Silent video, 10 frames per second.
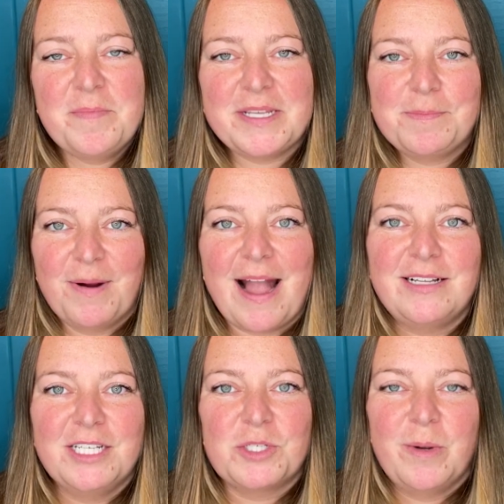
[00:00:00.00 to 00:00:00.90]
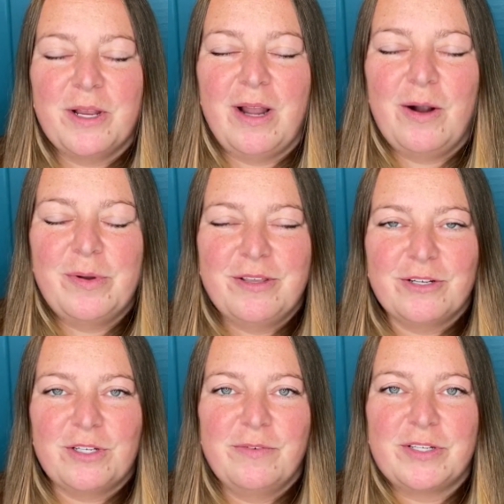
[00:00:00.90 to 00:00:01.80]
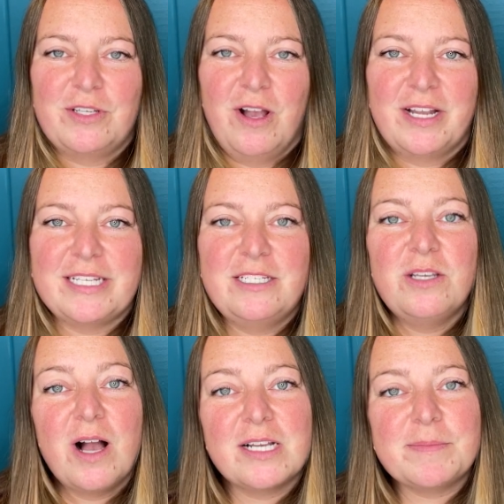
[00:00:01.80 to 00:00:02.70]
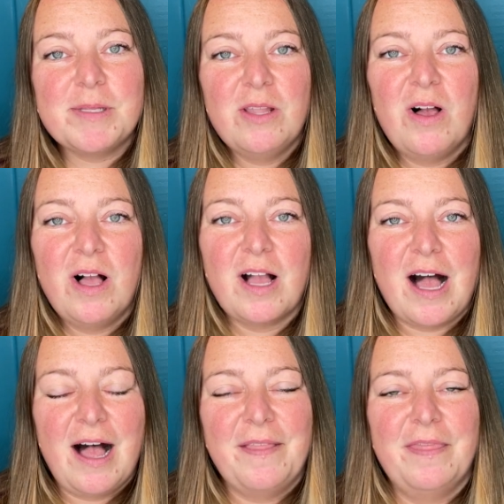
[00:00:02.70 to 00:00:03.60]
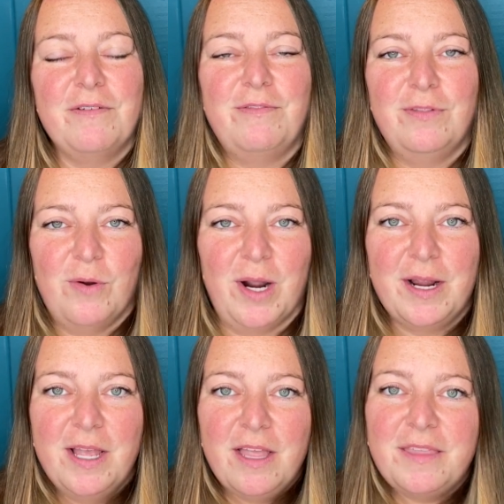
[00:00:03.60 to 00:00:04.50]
best practice when you're out with your service dog is dogs belong on the floor.